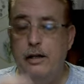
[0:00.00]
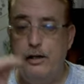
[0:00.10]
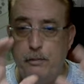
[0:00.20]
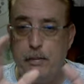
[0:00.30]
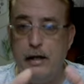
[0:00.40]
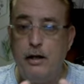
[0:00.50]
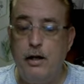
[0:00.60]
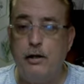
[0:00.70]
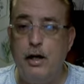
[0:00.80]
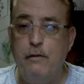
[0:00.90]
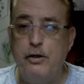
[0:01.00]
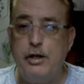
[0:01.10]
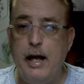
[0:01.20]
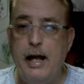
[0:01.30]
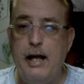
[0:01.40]
depending on the coverage
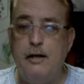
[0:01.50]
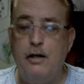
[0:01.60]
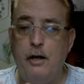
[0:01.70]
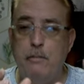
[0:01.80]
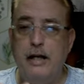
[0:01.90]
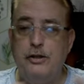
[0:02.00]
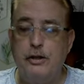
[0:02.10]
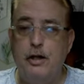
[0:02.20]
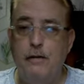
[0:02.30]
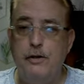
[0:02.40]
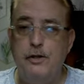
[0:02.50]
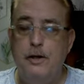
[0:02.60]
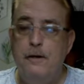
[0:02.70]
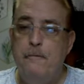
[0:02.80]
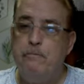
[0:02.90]
I had, on basic coverage.
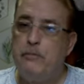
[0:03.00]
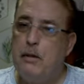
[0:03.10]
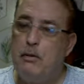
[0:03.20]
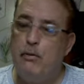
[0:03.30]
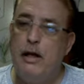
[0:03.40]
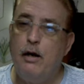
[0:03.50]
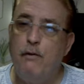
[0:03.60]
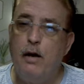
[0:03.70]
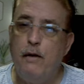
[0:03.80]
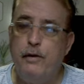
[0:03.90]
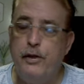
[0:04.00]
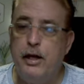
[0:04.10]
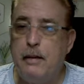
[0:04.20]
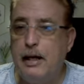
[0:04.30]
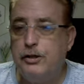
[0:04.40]
But really overall, if you
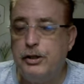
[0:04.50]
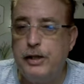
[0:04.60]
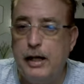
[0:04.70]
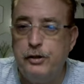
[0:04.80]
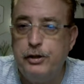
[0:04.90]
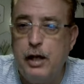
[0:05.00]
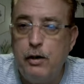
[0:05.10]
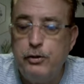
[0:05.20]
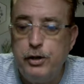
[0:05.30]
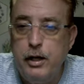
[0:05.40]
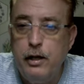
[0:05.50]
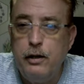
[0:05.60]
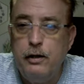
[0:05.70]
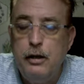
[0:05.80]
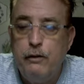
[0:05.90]
think about it, $6,000 a
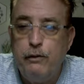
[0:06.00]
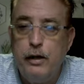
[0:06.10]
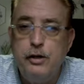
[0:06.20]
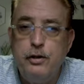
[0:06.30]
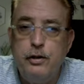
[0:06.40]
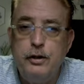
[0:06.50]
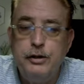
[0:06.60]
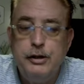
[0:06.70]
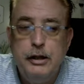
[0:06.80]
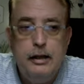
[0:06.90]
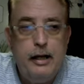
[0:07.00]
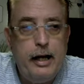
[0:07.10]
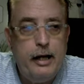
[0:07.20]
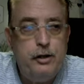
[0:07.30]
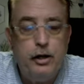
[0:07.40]
year for insurance,
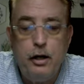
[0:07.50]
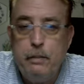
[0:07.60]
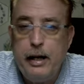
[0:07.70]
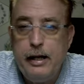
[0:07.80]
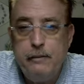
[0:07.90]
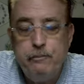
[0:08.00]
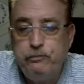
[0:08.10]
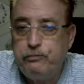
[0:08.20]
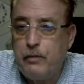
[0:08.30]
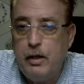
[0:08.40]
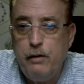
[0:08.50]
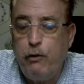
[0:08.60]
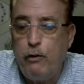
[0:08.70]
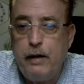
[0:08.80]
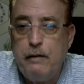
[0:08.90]
and you're going to pay $400
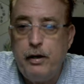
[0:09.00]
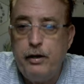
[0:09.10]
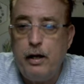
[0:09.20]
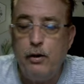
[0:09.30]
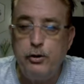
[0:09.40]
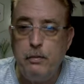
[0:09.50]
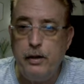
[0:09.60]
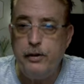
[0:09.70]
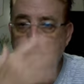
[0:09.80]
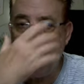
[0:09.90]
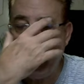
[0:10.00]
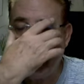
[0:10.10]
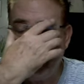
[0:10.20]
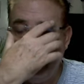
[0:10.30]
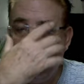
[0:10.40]
or $500 a month in
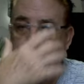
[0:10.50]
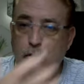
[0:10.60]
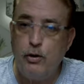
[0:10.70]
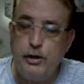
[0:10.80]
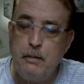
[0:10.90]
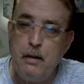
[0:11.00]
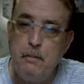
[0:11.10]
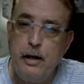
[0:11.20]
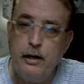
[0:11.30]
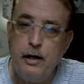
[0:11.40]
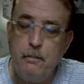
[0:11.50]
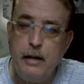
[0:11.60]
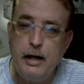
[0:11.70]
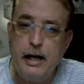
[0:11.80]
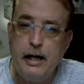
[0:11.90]
U.S. Of course, I'm on Medicare and
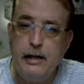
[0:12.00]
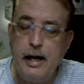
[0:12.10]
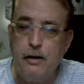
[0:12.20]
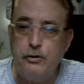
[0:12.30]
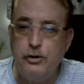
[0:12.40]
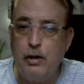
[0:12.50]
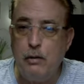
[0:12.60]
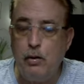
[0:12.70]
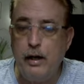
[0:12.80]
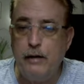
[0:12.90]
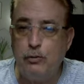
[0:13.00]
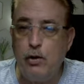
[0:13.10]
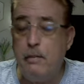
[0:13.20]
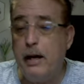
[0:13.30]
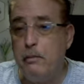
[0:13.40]
Medicaid now, so I won't have to
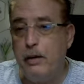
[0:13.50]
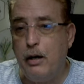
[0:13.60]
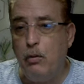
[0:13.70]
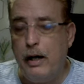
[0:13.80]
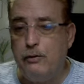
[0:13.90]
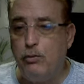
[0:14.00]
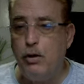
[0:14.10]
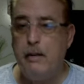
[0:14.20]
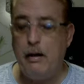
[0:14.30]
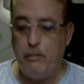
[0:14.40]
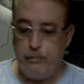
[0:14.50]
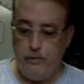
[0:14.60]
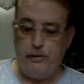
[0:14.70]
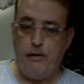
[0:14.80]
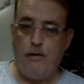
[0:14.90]
worry about it, but I will have to worry about it with
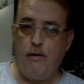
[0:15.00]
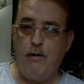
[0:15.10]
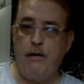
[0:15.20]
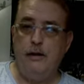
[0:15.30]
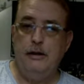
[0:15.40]
Ruth and OR,